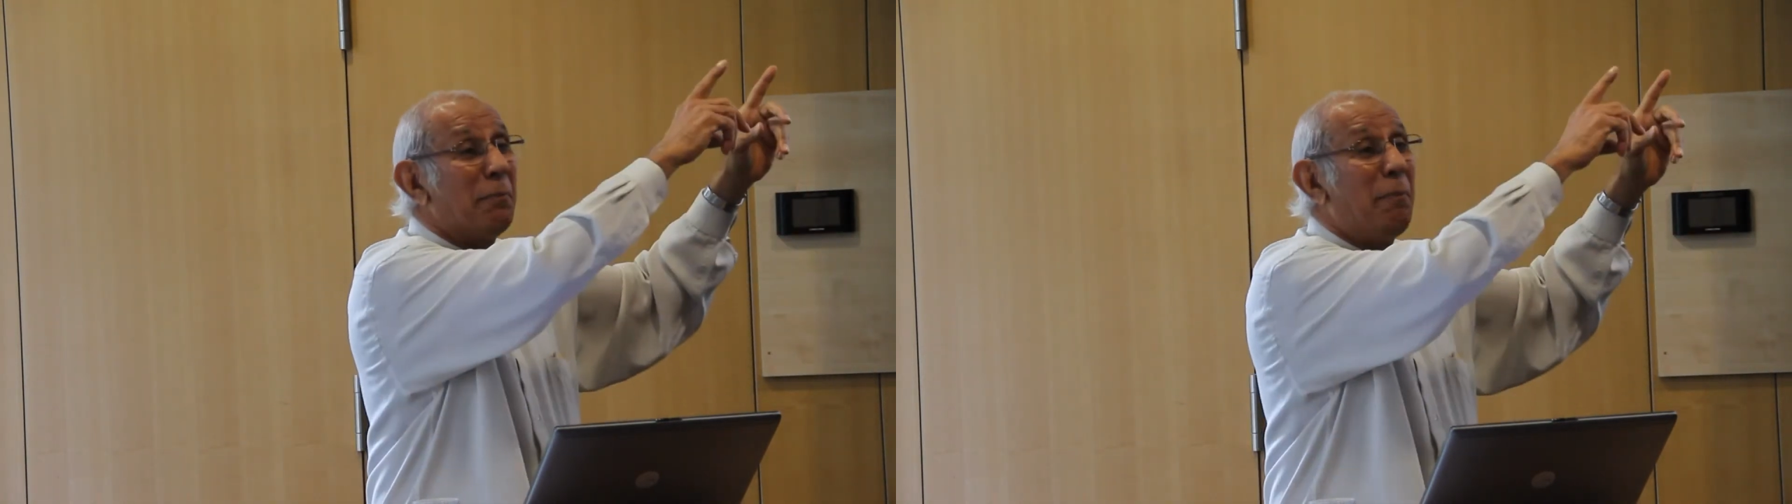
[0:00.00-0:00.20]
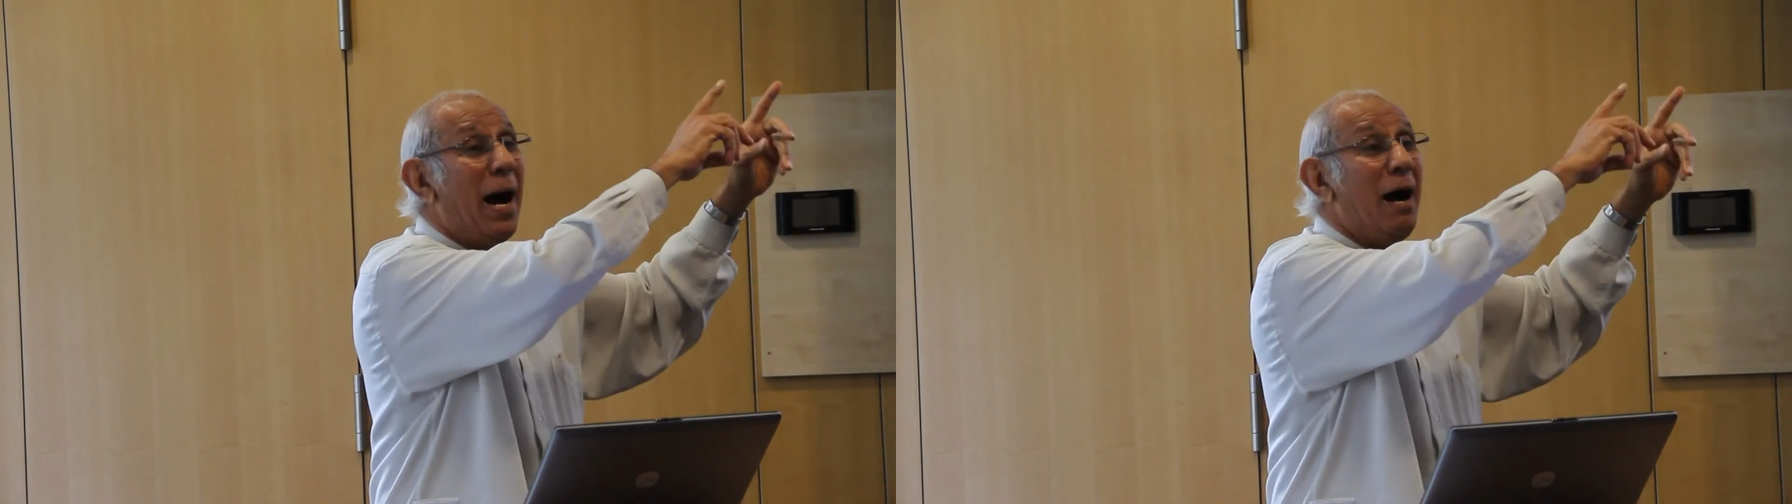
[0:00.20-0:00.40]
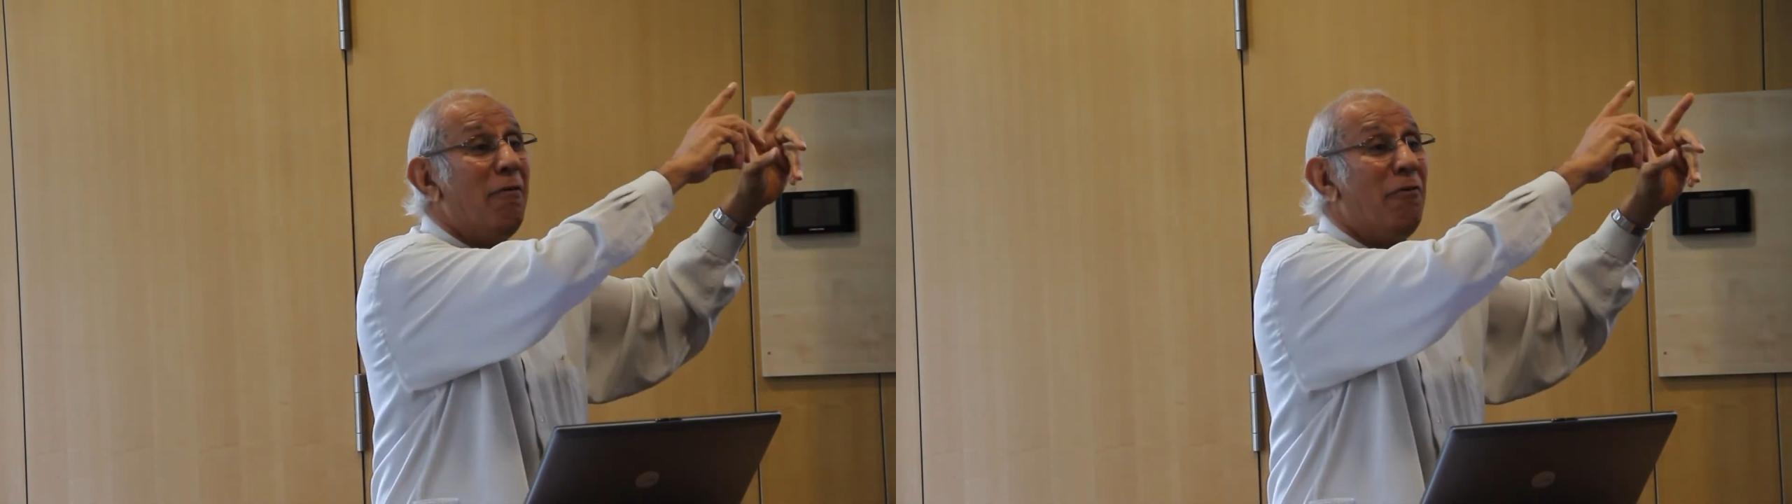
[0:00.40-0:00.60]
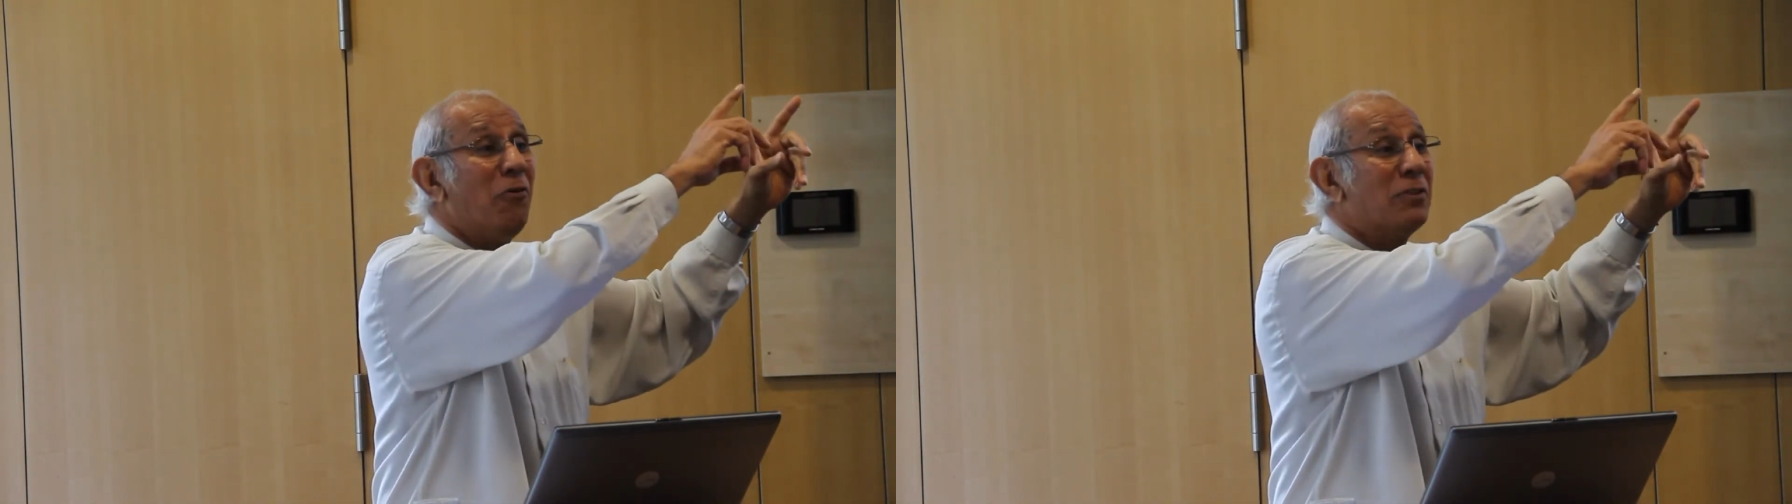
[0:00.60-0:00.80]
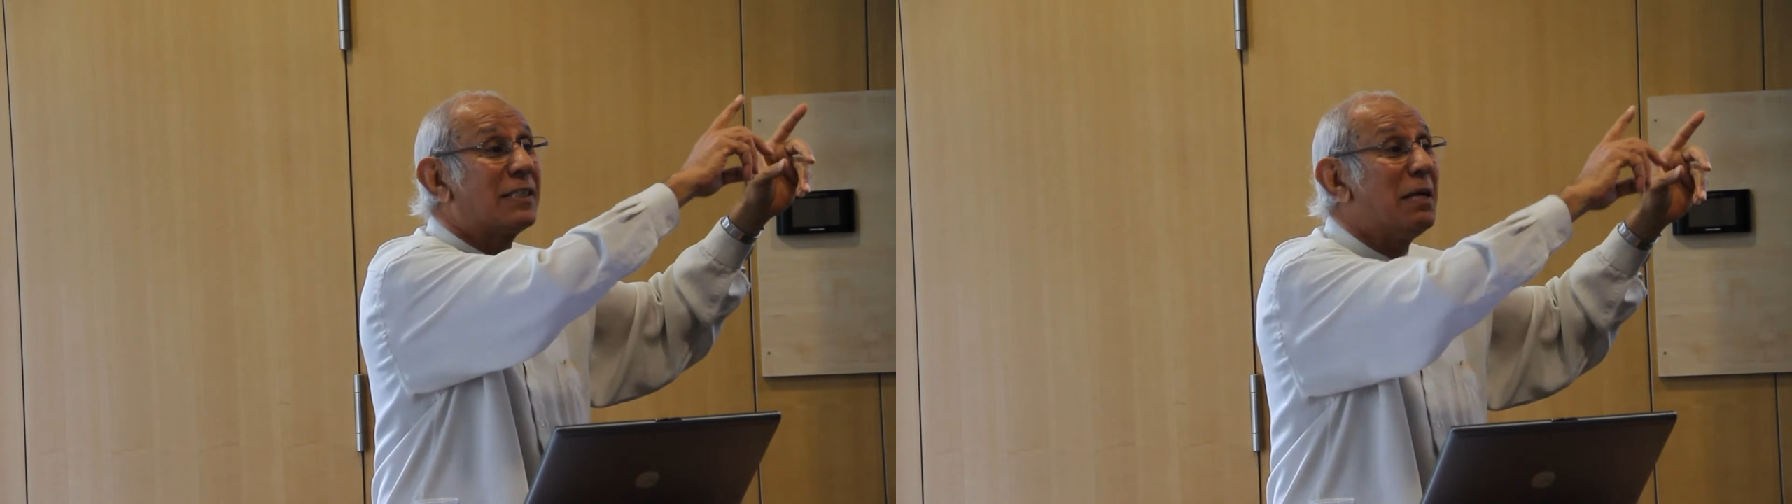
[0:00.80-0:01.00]

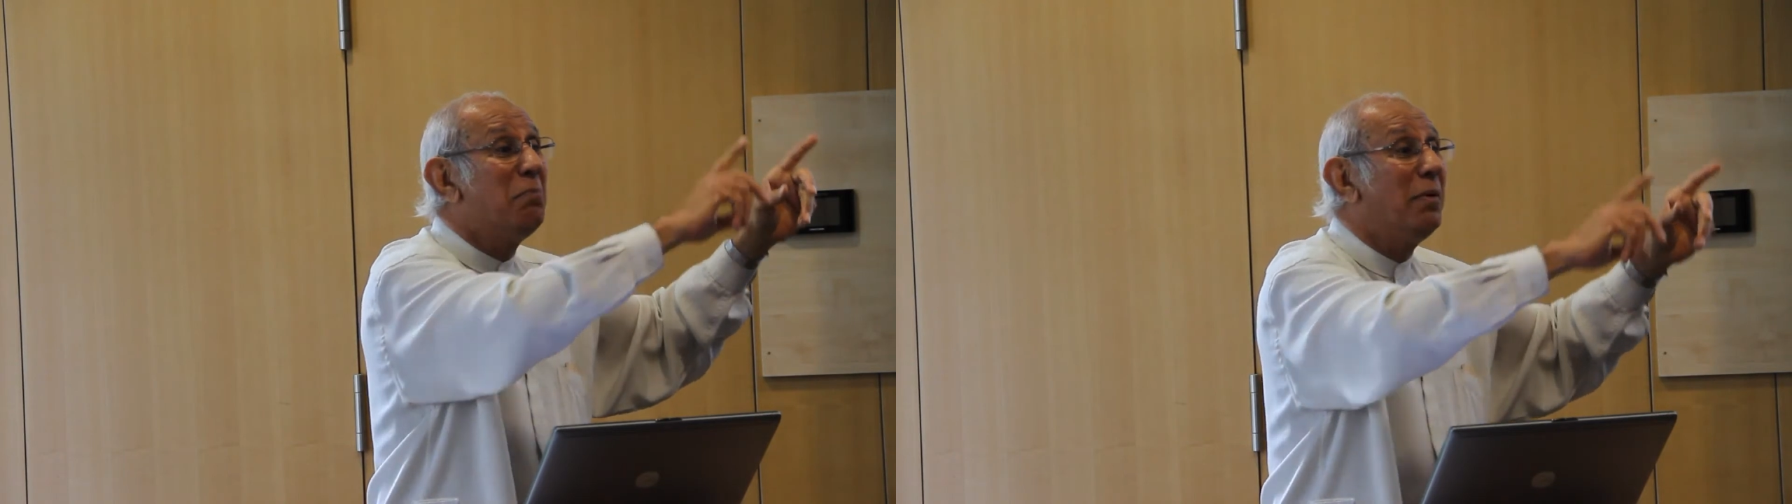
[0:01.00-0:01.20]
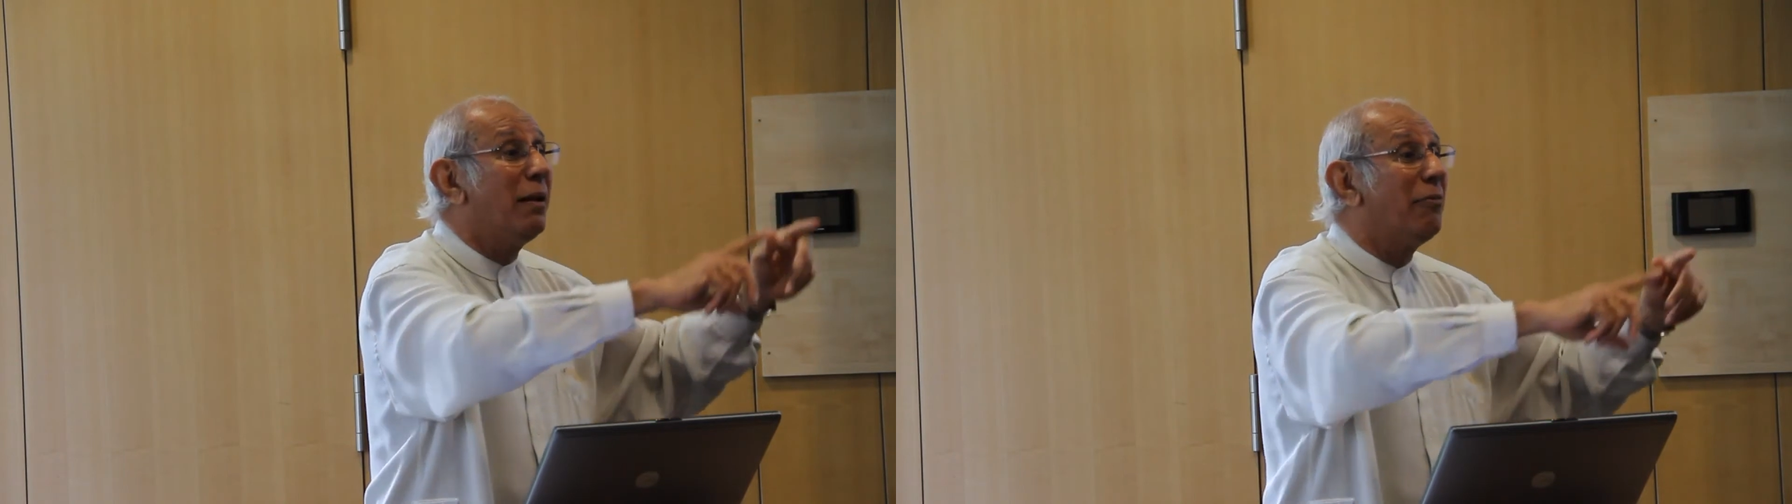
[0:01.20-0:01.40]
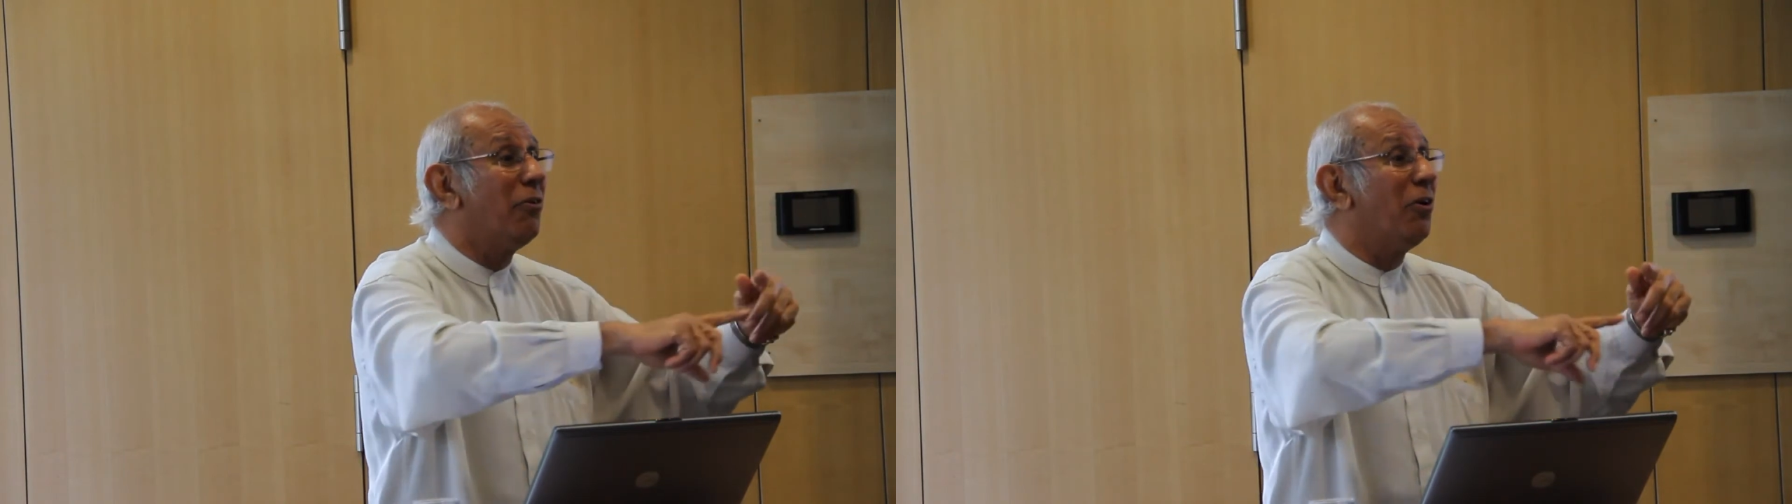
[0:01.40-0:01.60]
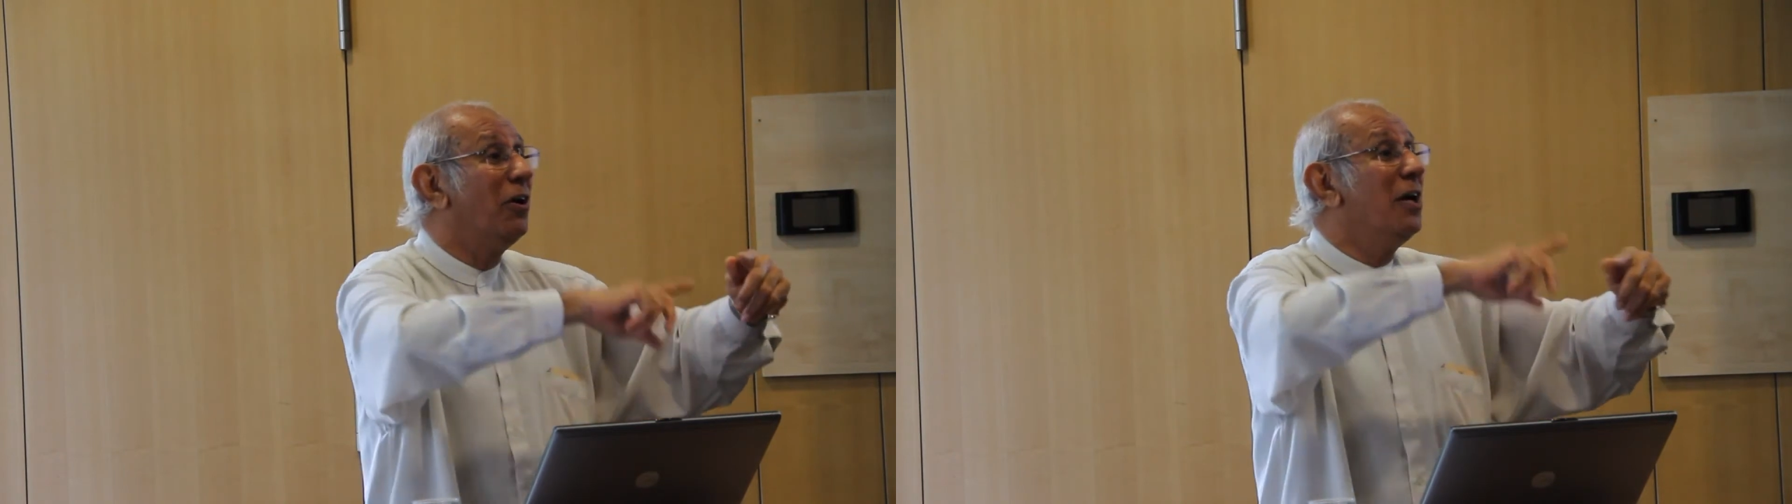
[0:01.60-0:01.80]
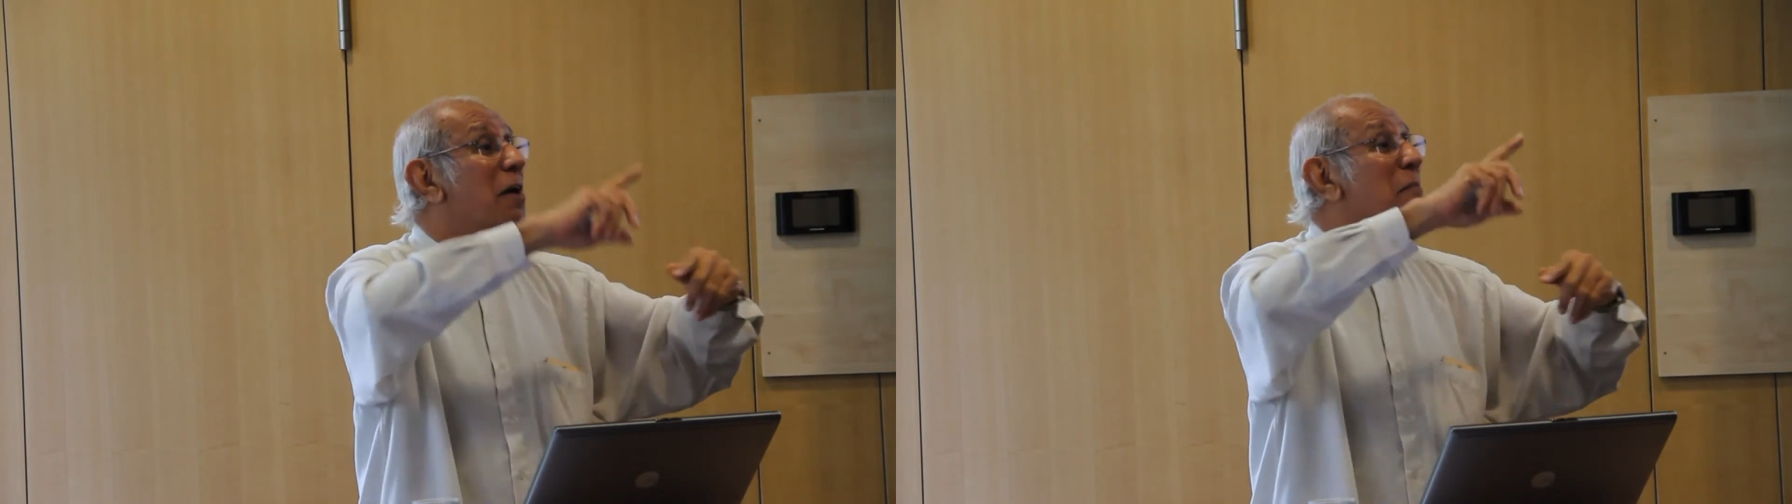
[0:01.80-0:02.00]
powerful symbol for